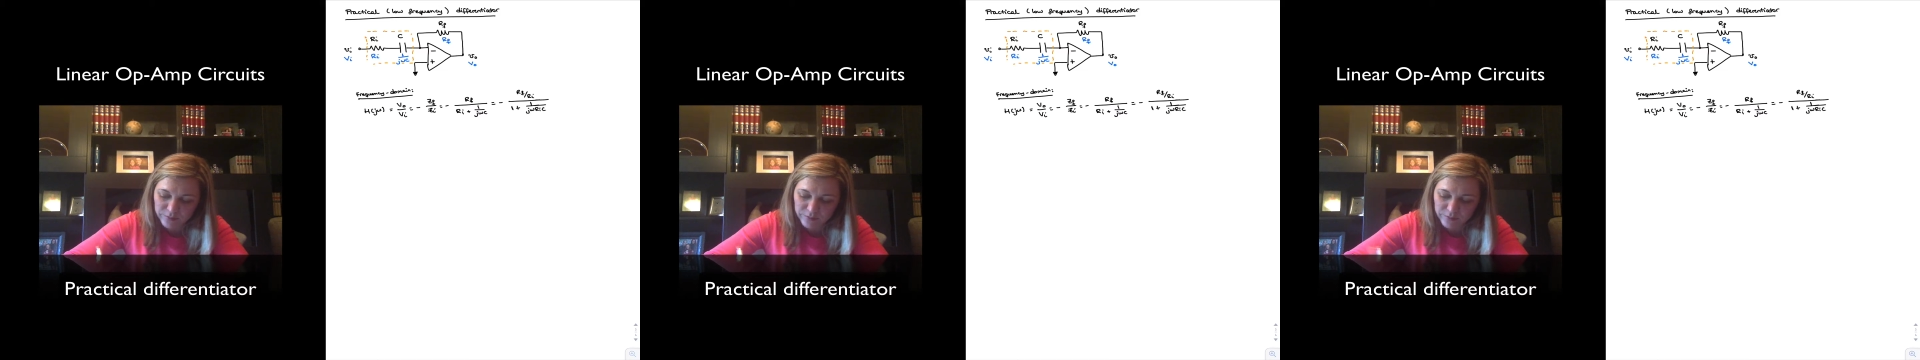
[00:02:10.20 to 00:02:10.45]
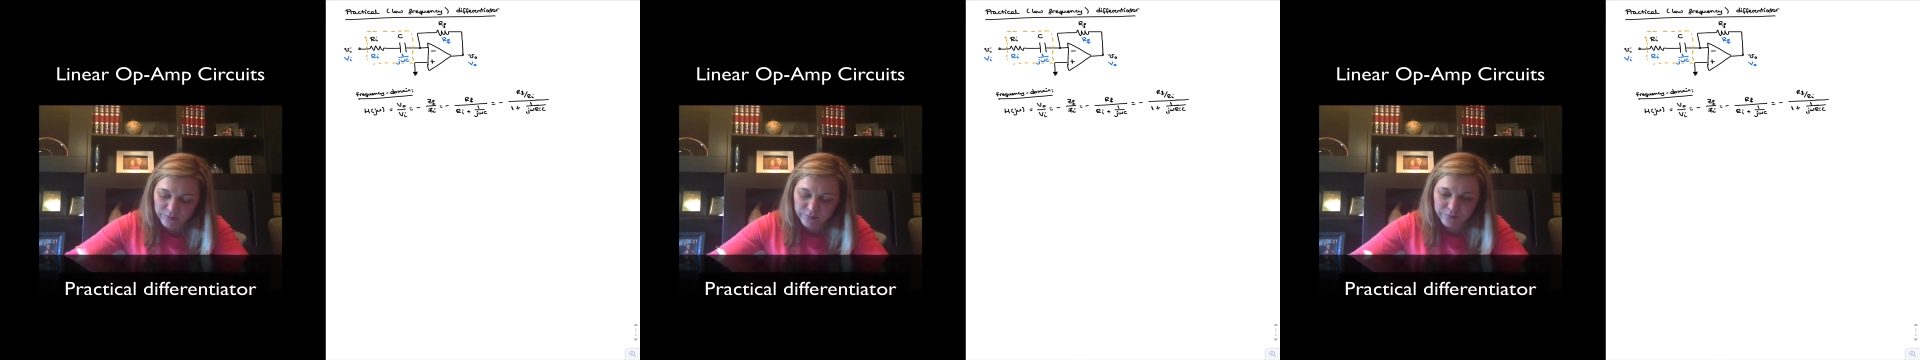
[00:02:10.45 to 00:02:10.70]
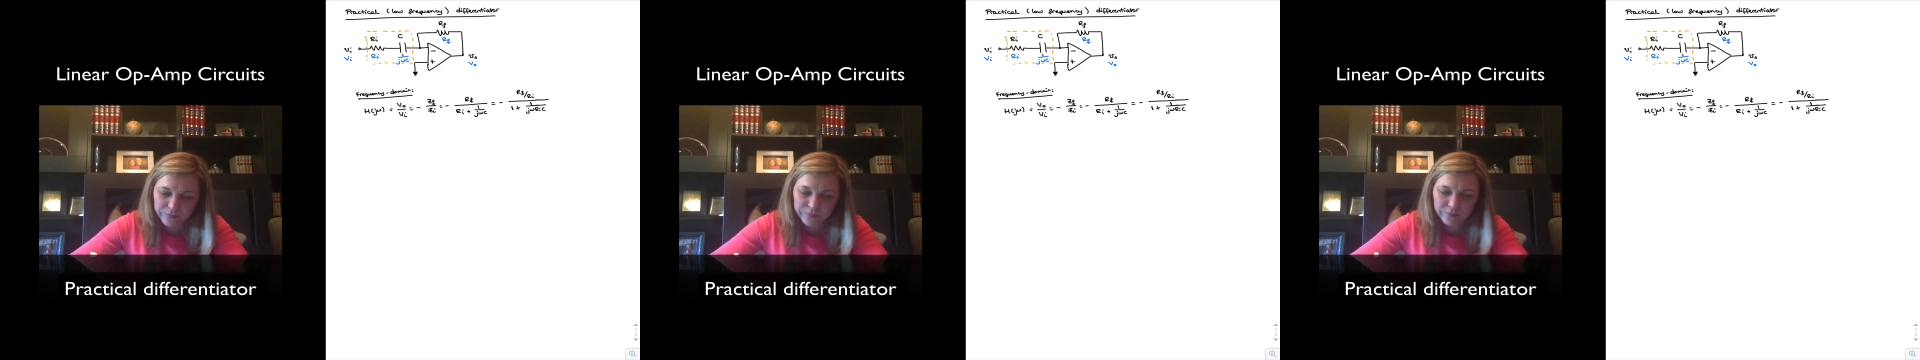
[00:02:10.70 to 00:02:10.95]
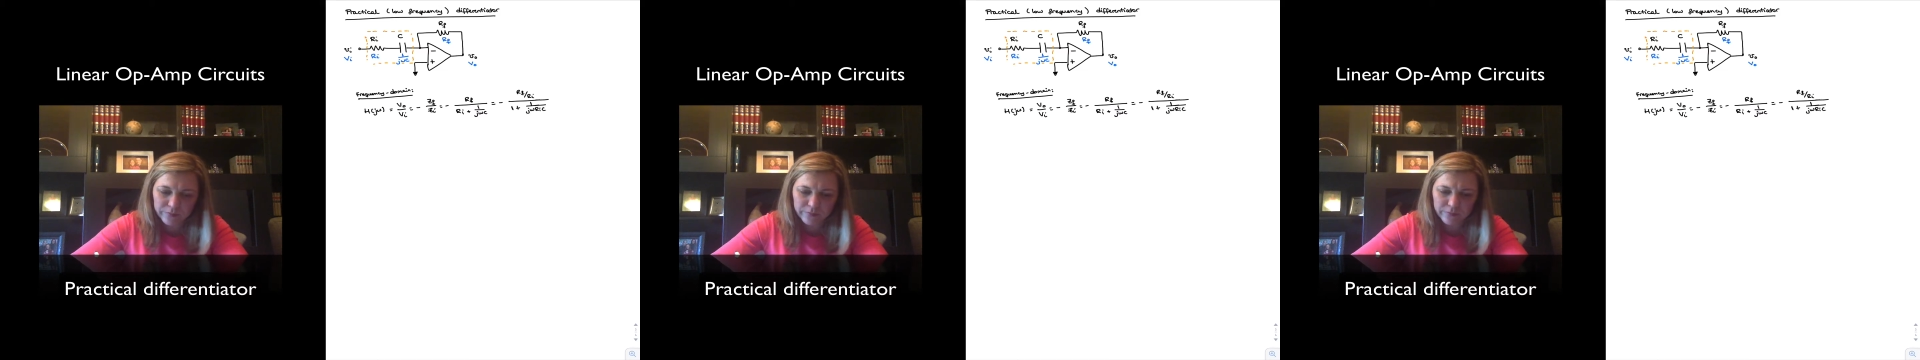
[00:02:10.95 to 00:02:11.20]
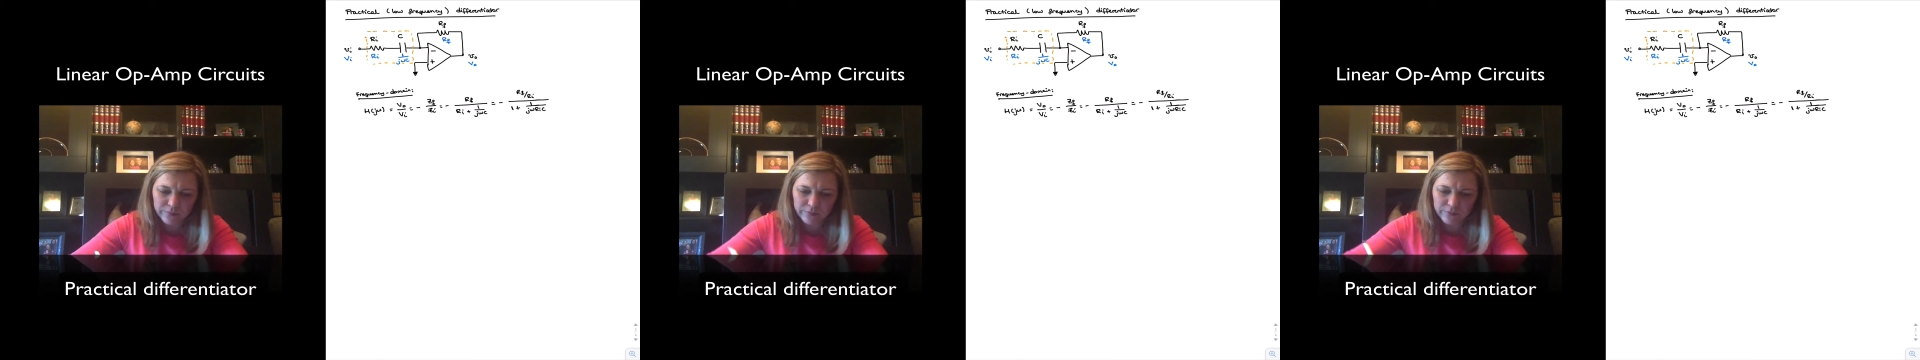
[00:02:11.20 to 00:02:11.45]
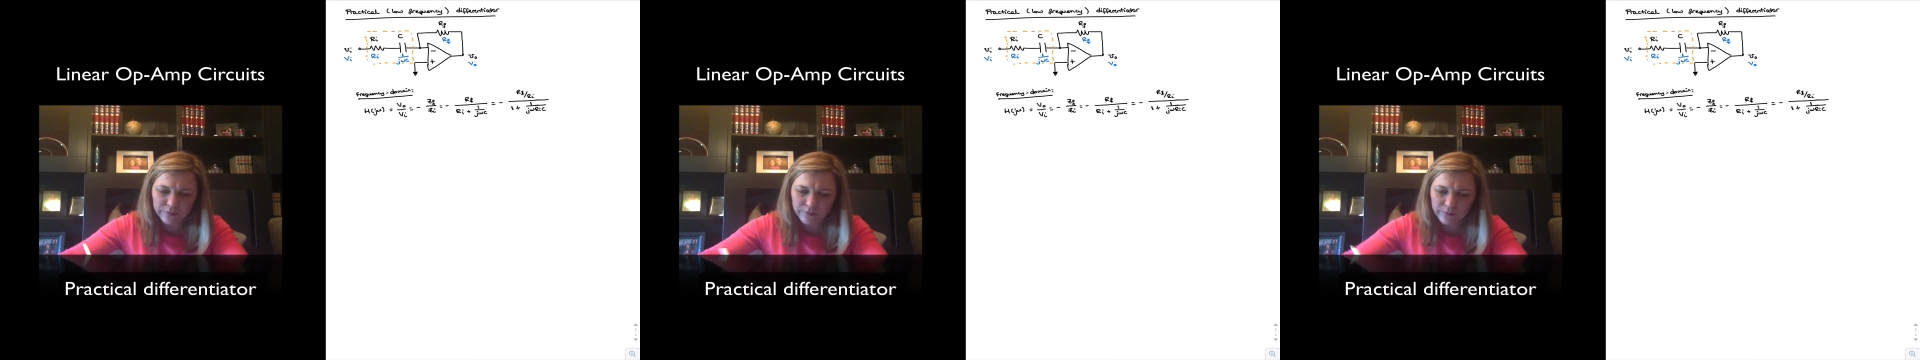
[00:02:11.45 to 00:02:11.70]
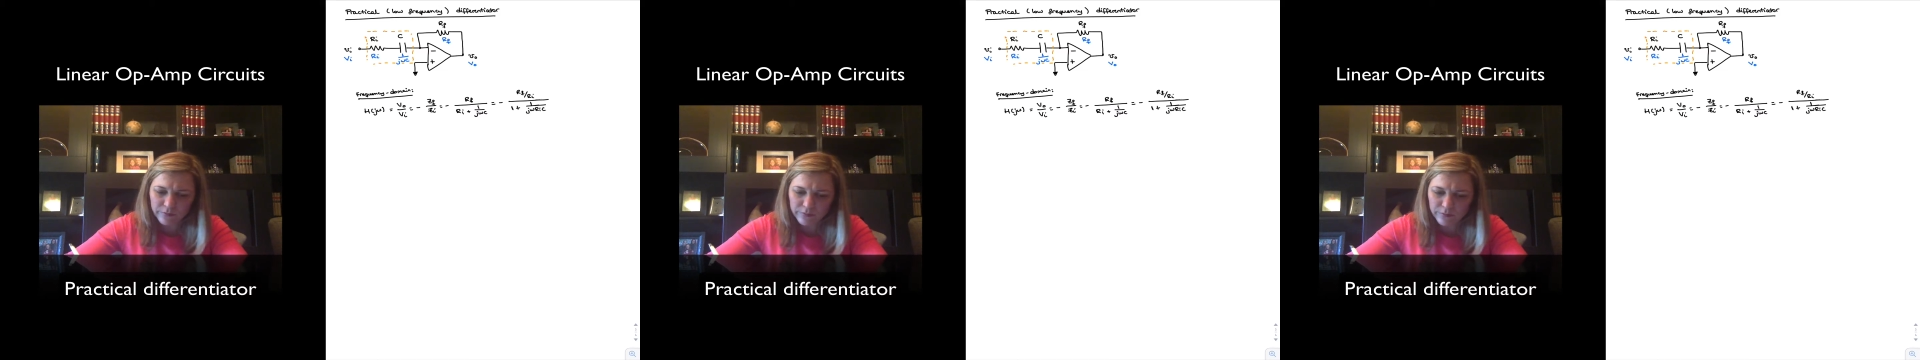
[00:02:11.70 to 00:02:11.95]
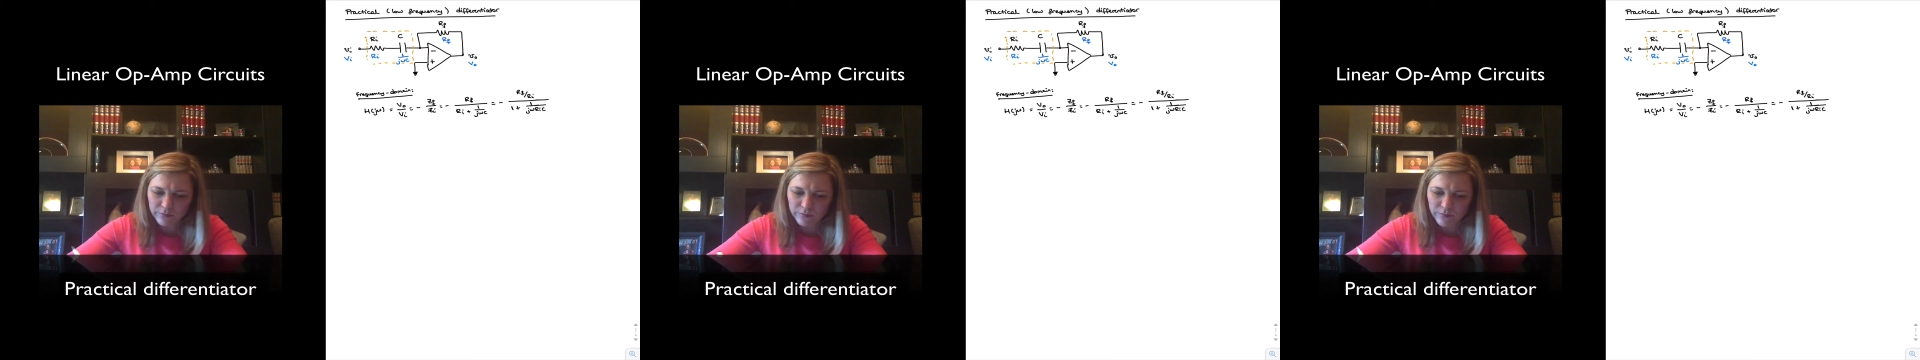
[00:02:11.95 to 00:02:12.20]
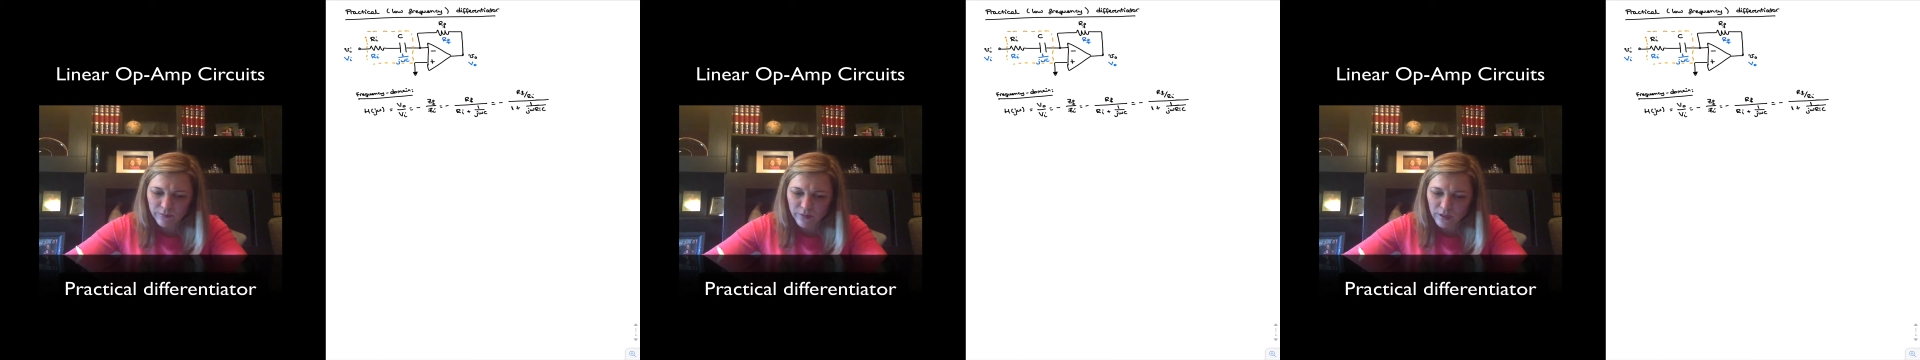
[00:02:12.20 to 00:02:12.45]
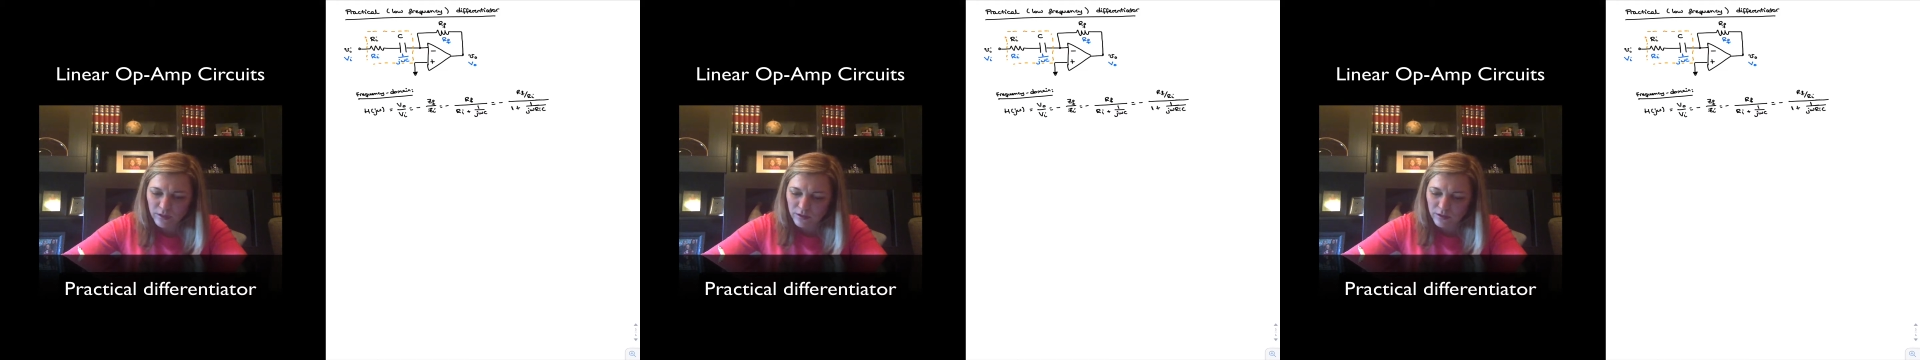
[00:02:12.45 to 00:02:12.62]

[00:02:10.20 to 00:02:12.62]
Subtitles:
(silence)